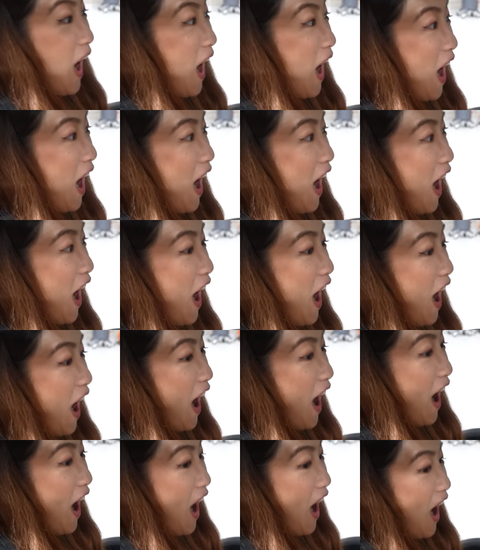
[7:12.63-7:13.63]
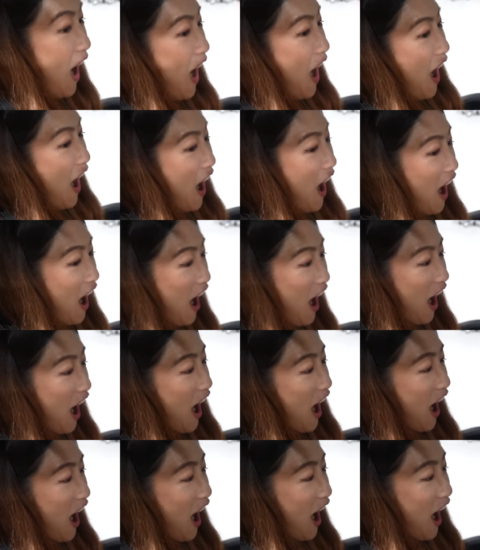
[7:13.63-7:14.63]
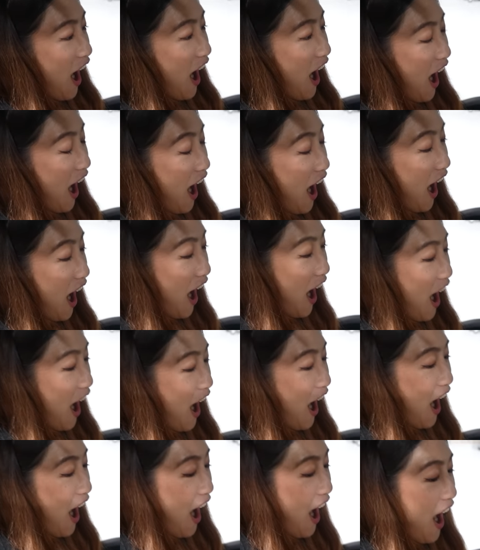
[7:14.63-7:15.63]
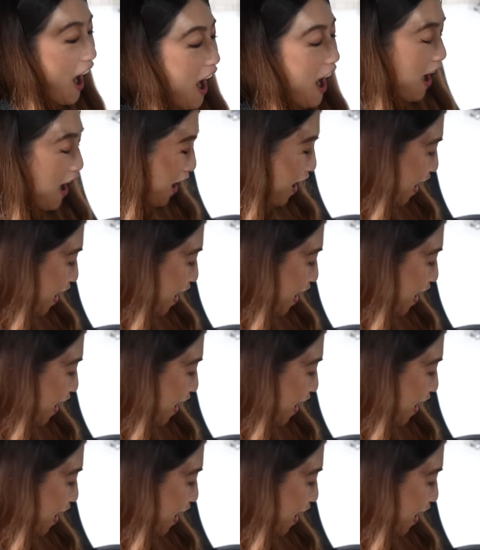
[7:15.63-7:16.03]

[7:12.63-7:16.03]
with the shifter. It's a special shifter from MSE, which is that mo